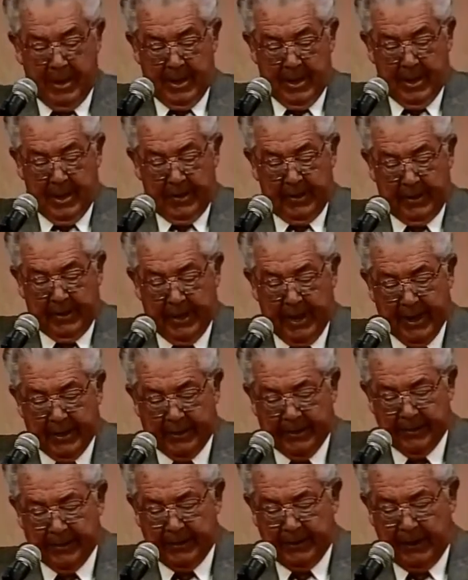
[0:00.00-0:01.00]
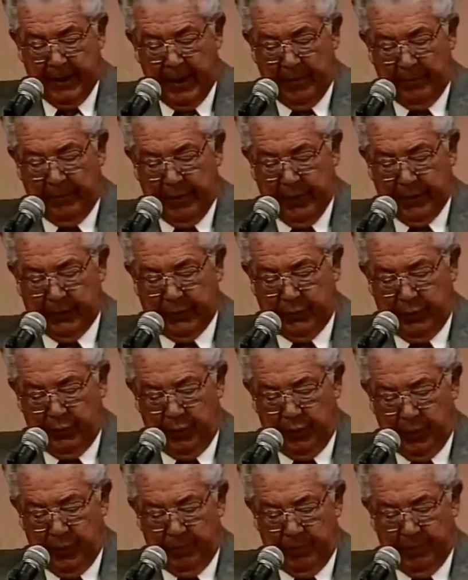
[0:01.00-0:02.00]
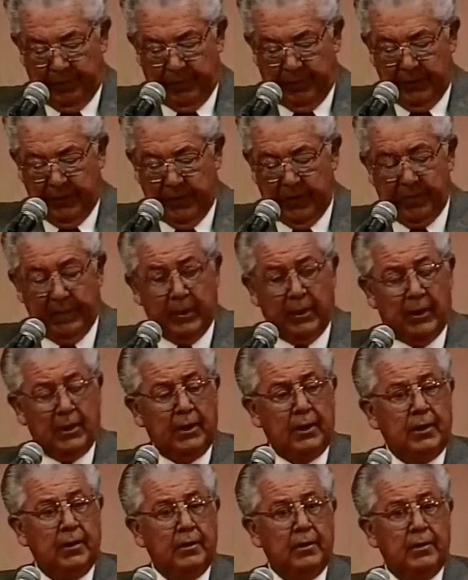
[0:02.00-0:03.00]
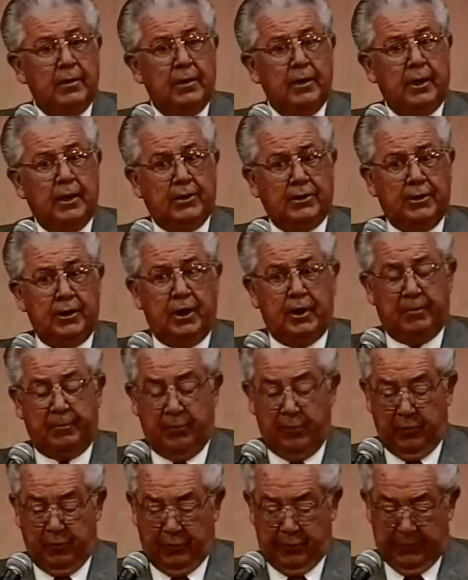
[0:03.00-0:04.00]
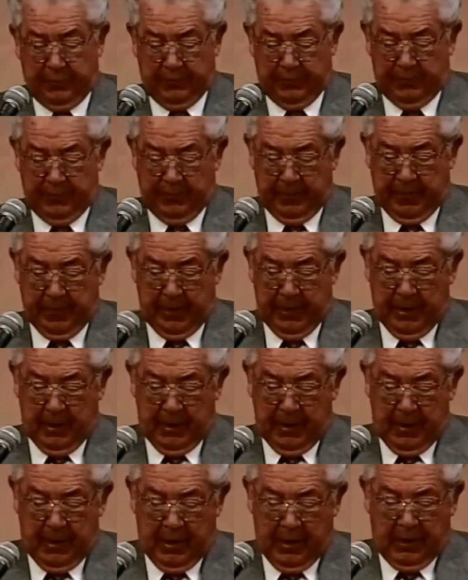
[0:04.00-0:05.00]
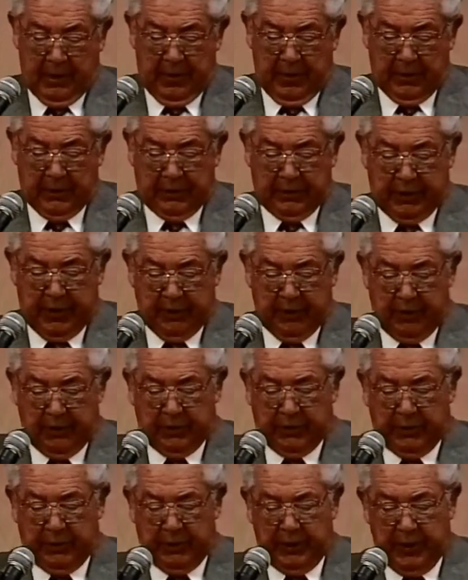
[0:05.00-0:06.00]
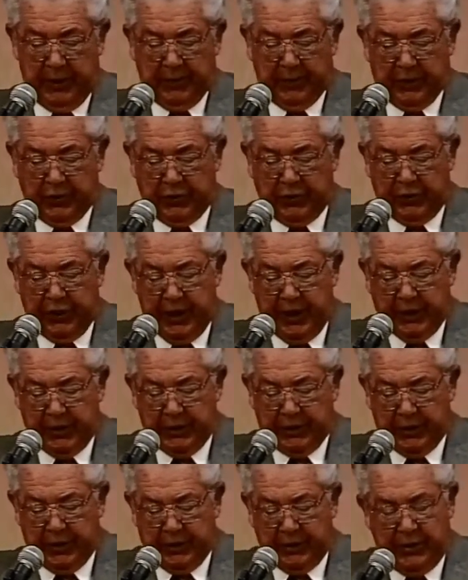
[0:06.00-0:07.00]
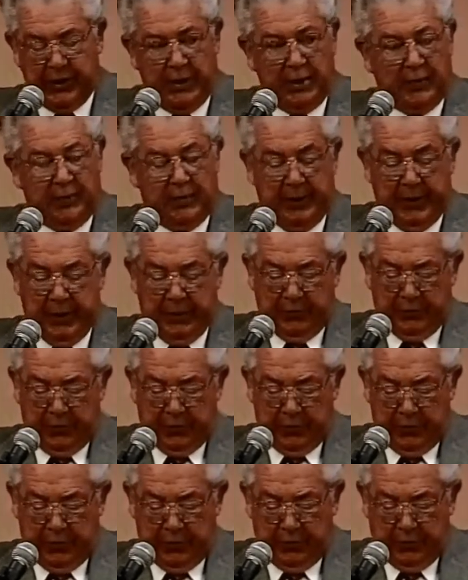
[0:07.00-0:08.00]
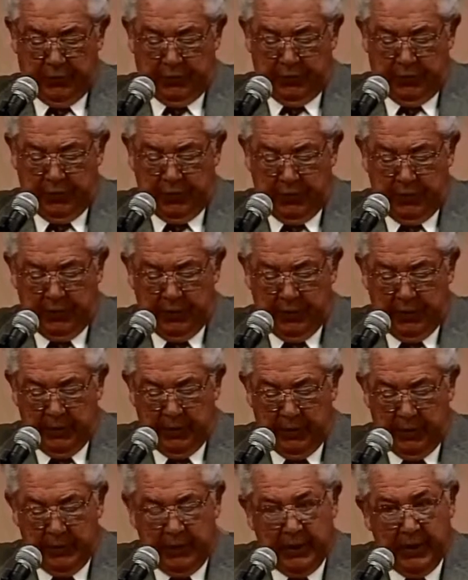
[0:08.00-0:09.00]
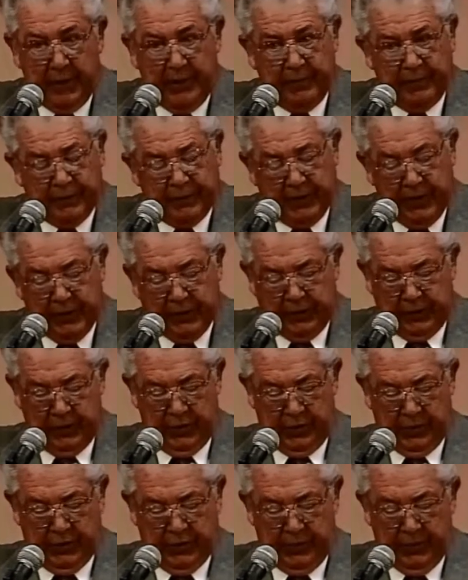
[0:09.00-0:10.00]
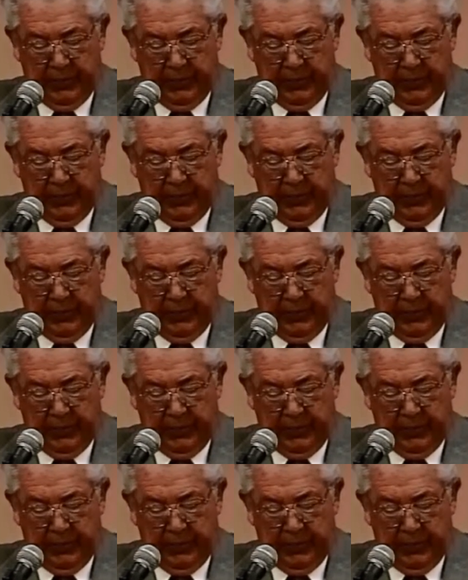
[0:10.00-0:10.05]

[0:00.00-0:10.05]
The tax is a complex one, but fundamentally, it's not broken. There are several significant changes that could be introduced, and I emphasize could,